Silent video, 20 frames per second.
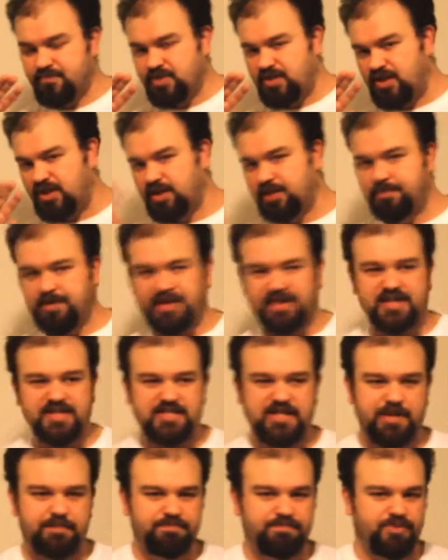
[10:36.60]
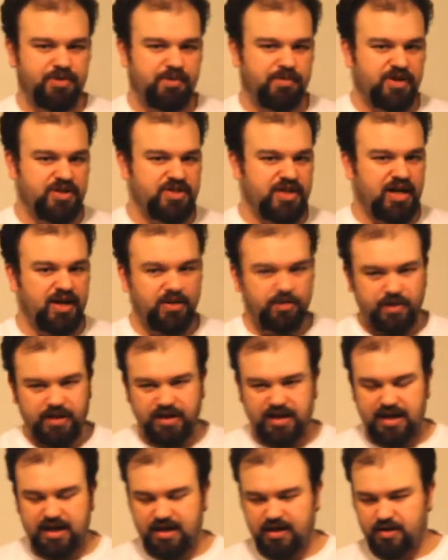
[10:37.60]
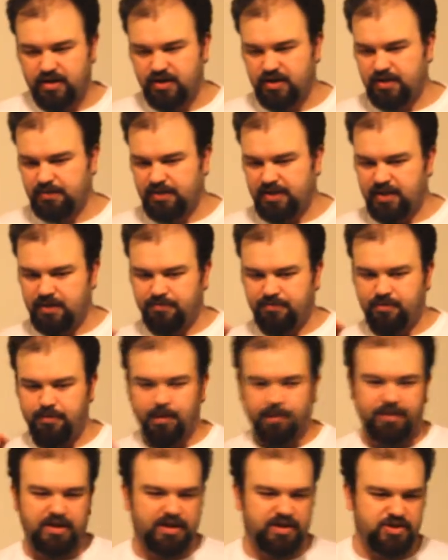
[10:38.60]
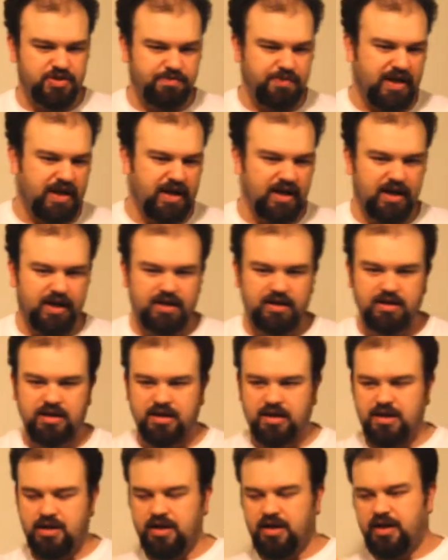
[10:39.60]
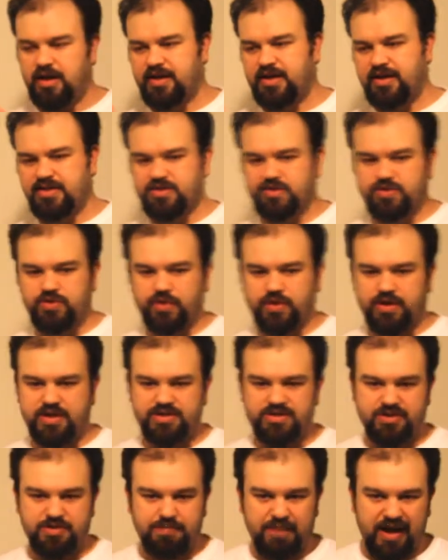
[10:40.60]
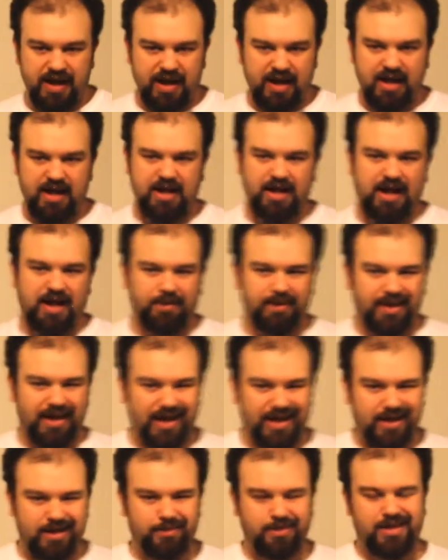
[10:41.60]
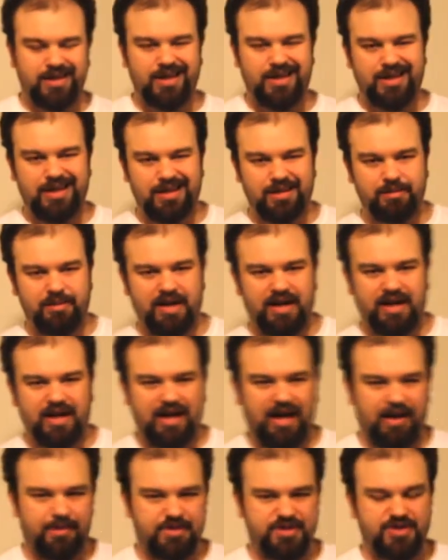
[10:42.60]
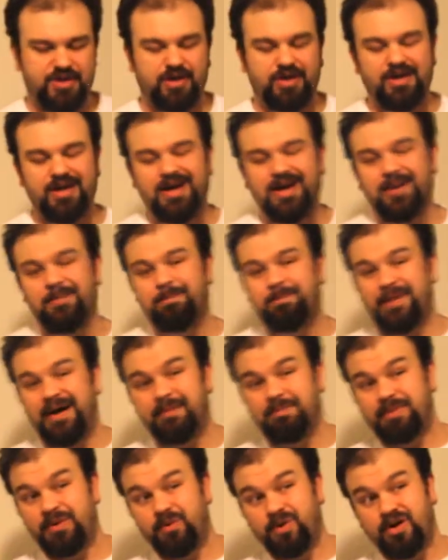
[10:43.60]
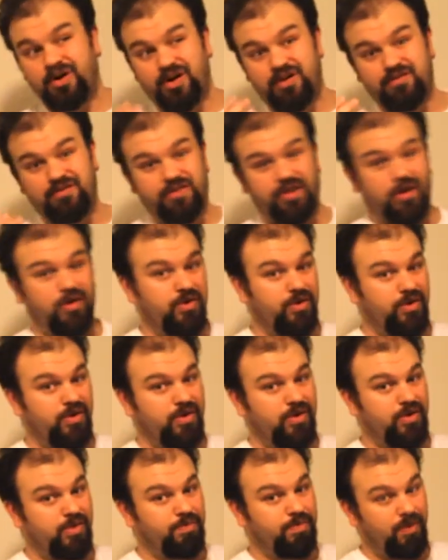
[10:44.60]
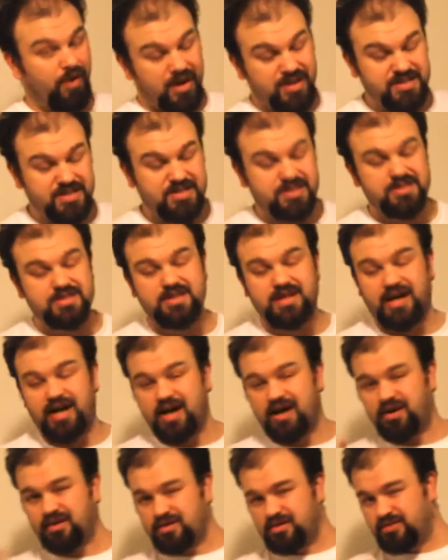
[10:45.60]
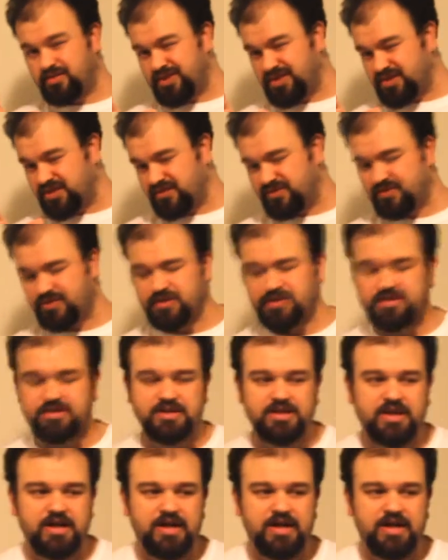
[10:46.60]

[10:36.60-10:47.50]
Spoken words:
You can pick this up pretty much anywhere now. You can pick it up from Hobby Link Japan, Ketsu Toys Japan, Army, eBay, Amazon. But be wary of those prices. They are a little bit different.